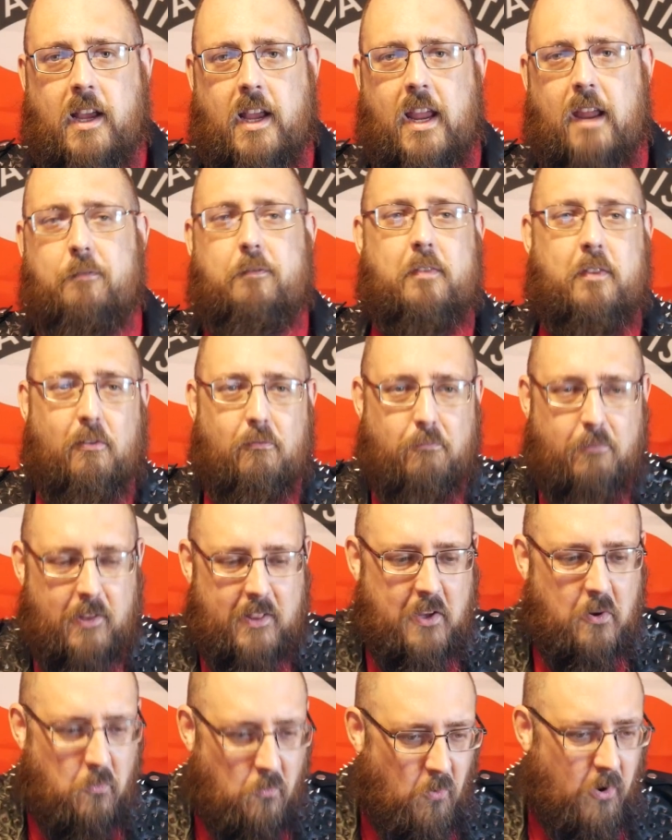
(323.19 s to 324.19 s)
If there
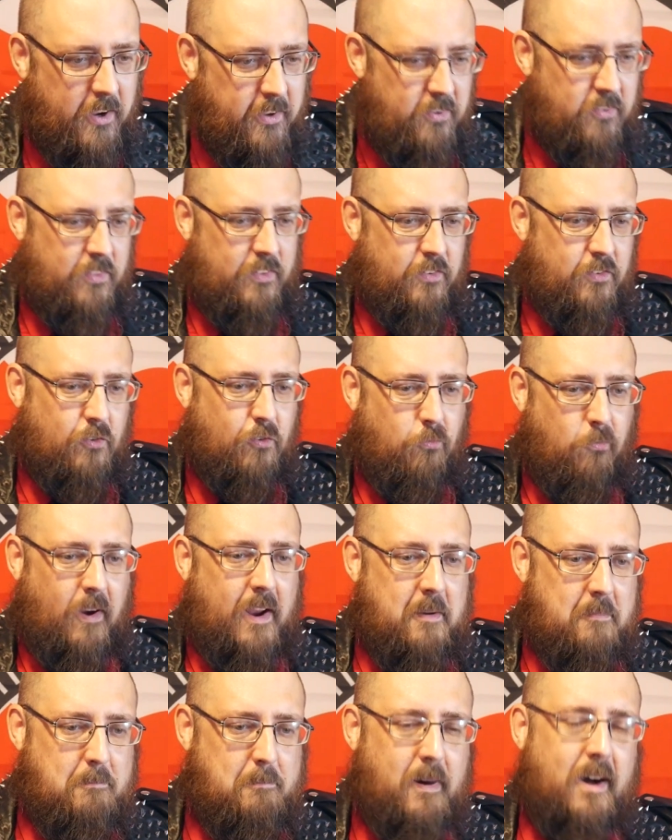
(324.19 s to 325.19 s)
really was this
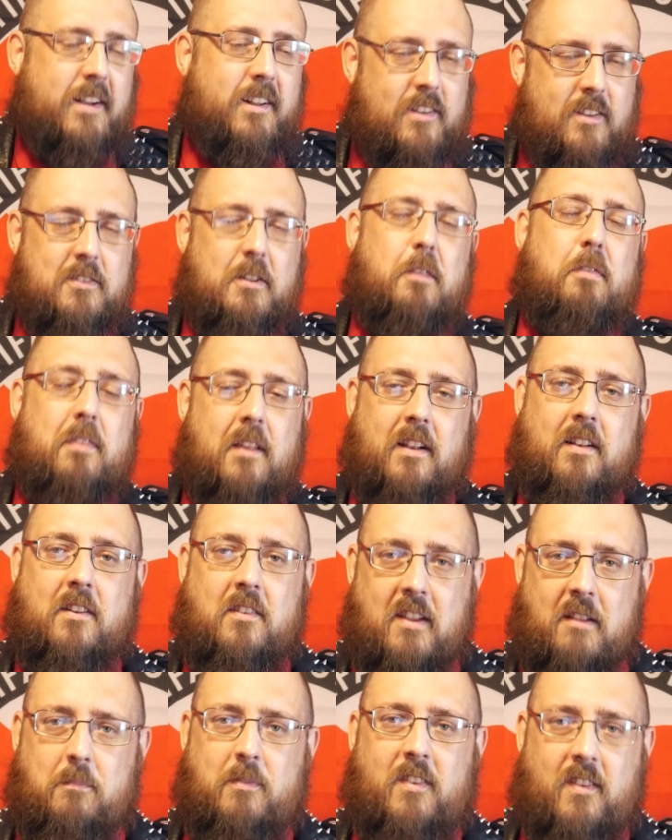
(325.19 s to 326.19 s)
great monolithic
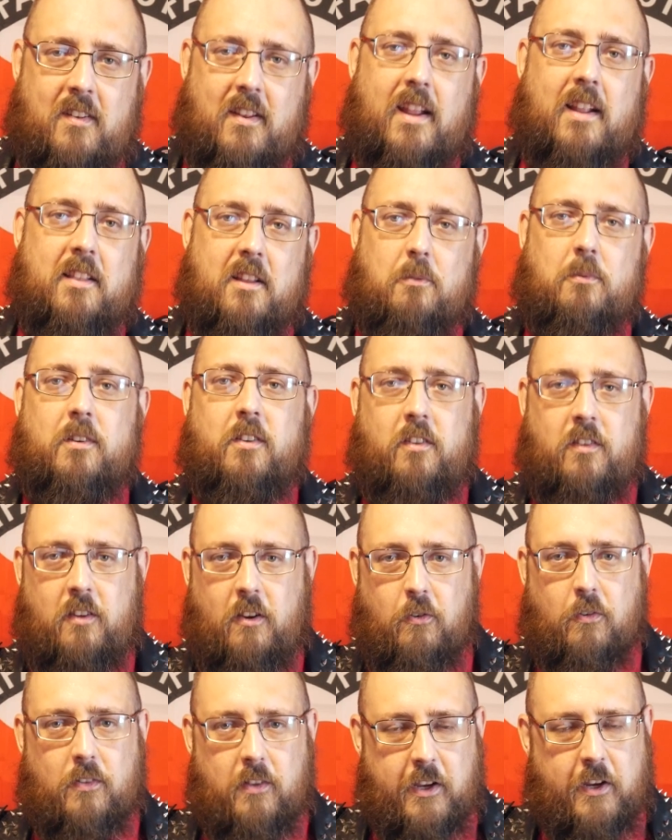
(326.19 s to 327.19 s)
deep state that was
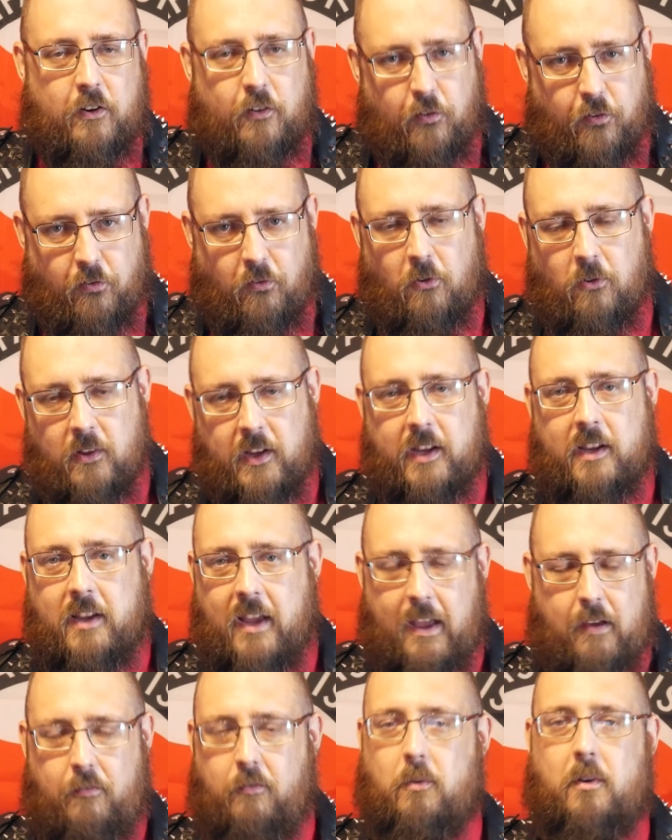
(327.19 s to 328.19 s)
secretly controlling
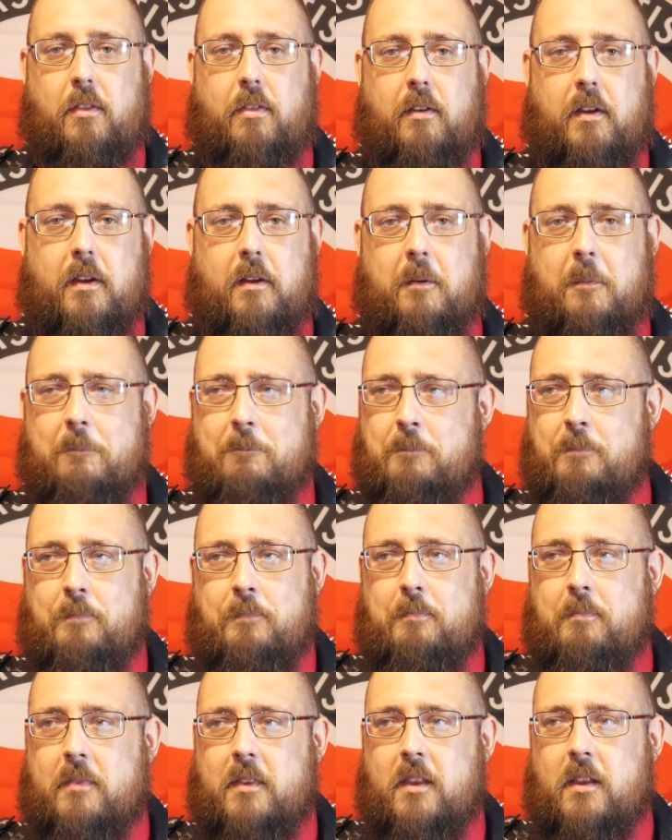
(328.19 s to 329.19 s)
everything,
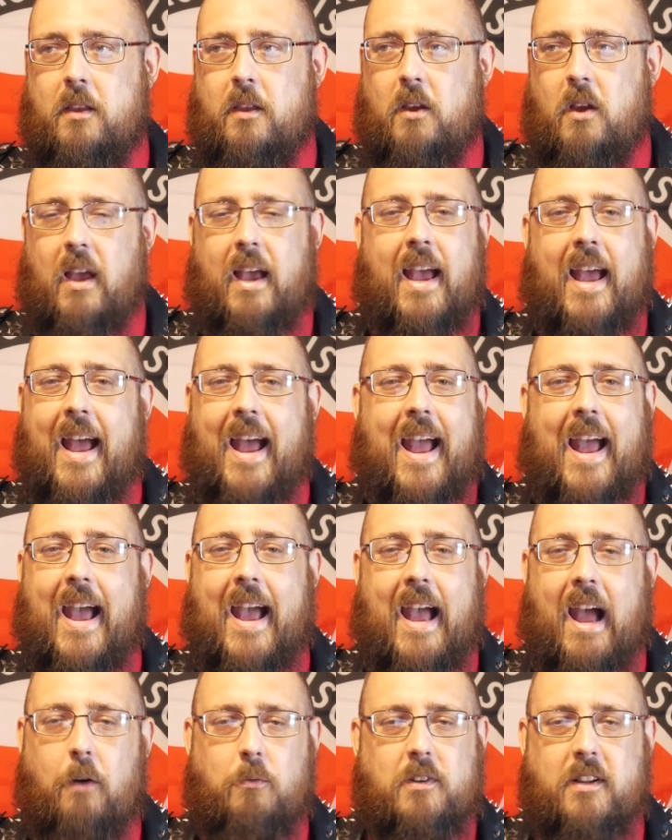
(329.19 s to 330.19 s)

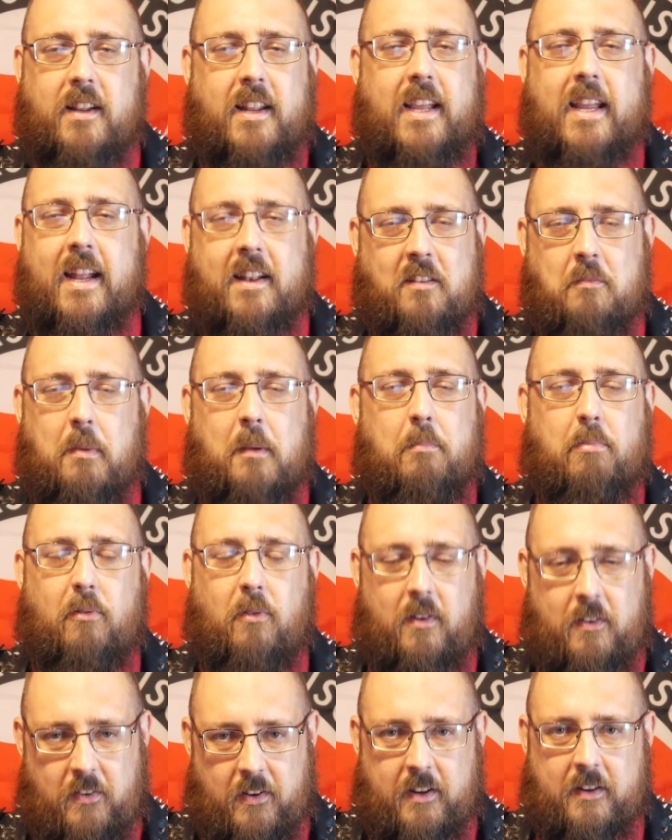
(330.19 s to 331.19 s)
how did he get to be
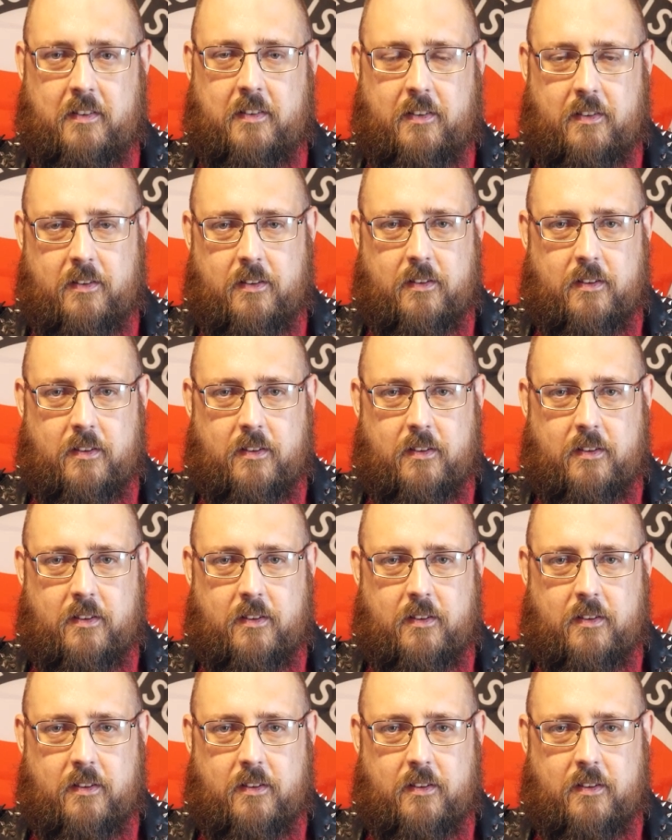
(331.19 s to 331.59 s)
president?